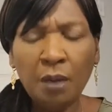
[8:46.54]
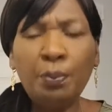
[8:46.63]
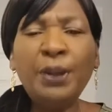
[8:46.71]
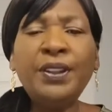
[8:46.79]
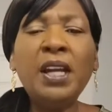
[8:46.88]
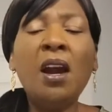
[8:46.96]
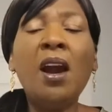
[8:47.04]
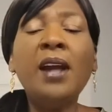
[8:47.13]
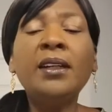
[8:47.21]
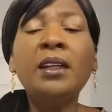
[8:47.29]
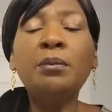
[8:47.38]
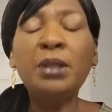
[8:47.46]
But there
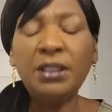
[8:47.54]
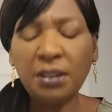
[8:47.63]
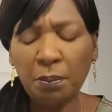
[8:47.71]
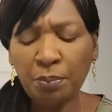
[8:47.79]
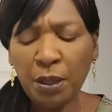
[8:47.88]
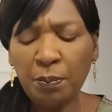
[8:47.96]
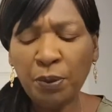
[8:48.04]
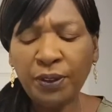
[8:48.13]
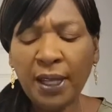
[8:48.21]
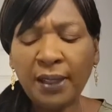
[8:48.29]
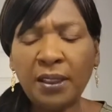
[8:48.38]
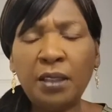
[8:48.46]
are going to be some people
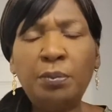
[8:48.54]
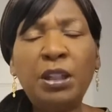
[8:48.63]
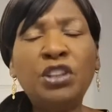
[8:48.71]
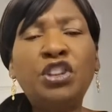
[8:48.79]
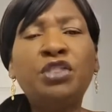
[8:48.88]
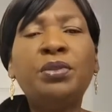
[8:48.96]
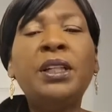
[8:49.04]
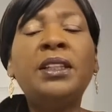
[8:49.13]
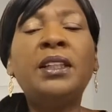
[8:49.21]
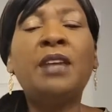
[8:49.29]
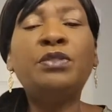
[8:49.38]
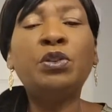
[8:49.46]
that are going to be
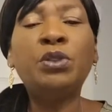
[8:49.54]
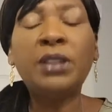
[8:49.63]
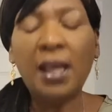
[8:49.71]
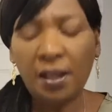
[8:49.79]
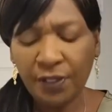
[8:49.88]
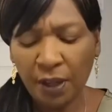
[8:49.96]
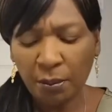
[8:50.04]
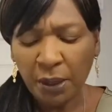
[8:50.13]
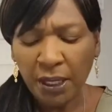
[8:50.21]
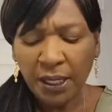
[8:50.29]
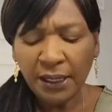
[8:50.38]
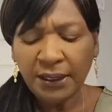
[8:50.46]
intrigued if you tell them.
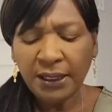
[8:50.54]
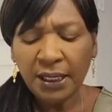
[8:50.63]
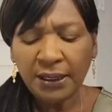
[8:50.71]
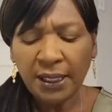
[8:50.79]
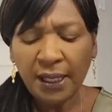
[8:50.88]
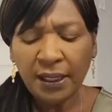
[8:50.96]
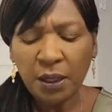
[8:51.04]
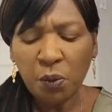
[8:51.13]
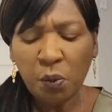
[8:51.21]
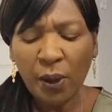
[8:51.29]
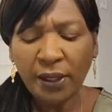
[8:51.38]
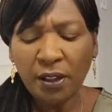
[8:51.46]
It says that he
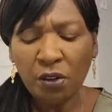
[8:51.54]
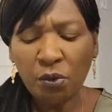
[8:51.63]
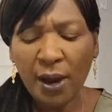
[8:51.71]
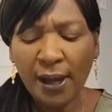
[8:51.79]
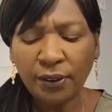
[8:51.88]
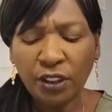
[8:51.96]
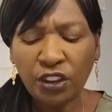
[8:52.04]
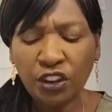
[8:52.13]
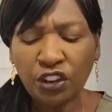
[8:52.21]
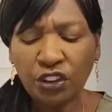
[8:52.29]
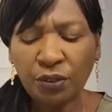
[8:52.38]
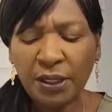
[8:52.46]
went around in the
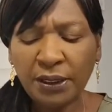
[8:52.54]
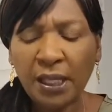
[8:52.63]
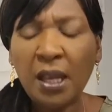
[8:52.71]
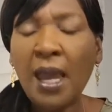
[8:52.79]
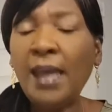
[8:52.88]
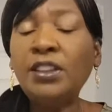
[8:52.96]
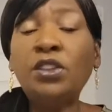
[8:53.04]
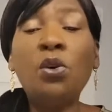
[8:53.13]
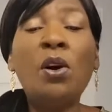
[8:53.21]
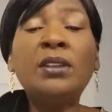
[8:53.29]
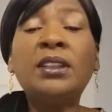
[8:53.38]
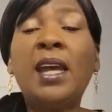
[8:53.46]
streets and
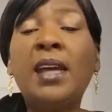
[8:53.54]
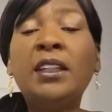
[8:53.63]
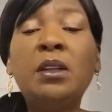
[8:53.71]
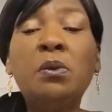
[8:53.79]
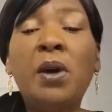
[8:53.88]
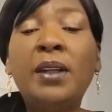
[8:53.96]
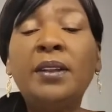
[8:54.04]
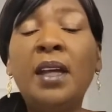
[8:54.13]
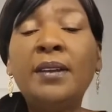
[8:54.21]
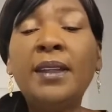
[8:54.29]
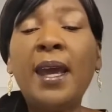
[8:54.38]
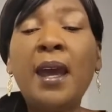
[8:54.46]
talk to anyone
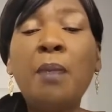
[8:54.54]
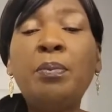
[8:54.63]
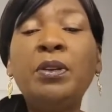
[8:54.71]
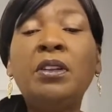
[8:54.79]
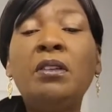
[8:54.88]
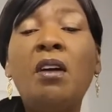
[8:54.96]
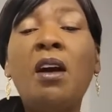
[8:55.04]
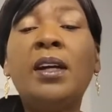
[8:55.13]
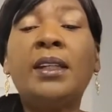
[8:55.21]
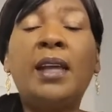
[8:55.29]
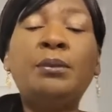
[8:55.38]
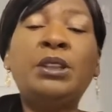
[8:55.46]
that happened
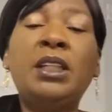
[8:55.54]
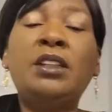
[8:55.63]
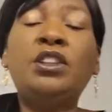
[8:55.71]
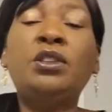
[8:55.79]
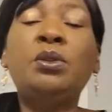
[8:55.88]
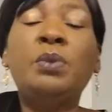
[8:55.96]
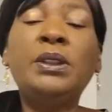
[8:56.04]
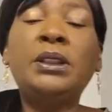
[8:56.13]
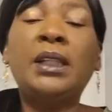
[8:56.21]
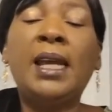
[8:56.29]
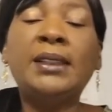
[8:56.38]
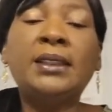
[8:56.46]
along. And I'm saying to you, when's
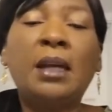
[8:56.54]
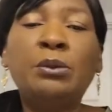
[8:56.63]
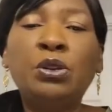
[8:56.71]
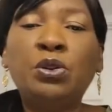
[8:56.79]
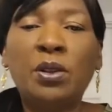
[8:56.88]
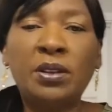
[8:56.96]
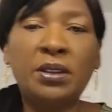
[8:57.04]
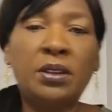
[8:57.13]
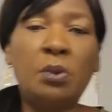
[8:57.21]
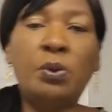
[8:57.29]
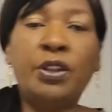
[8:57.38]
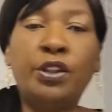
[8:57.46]
the last time you talked to
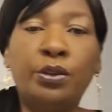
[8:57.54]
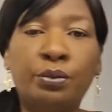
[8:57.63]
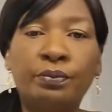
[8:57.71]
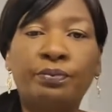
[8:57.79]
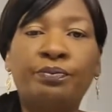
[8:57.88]
someone new?